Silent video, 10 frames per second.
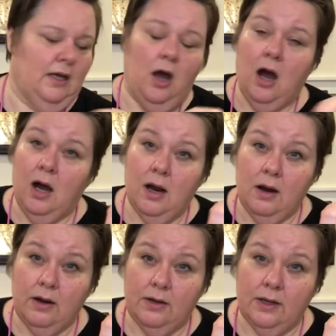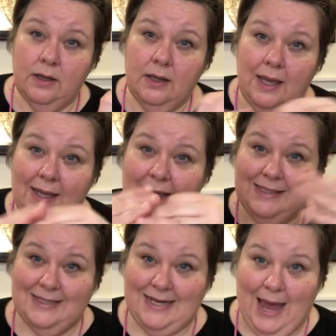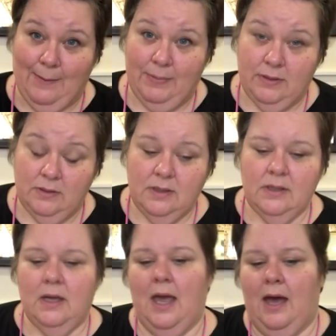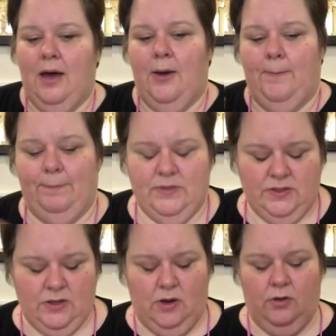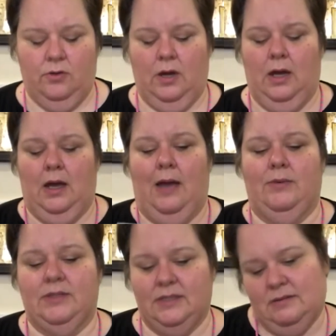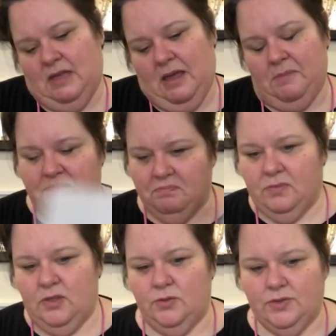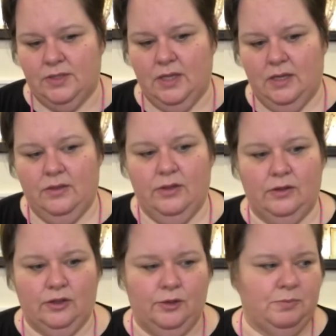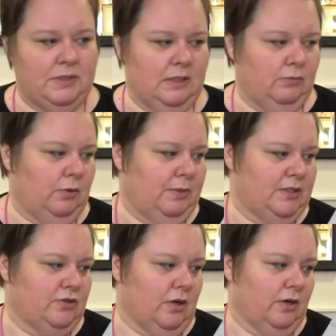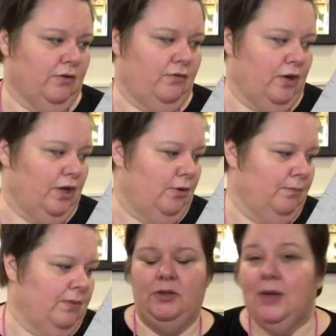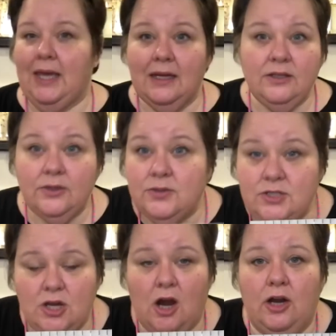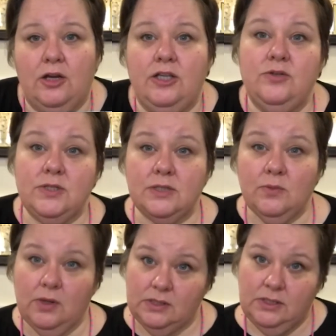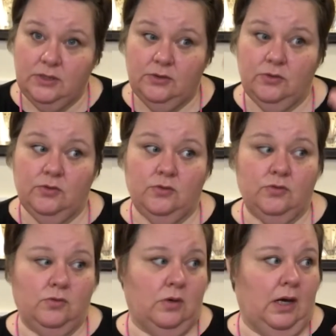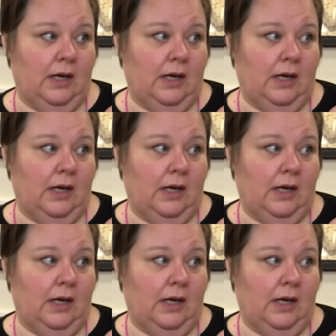hard, it can snap. So I would say use the looped, will be stronger for you. You can use yarn, you just want to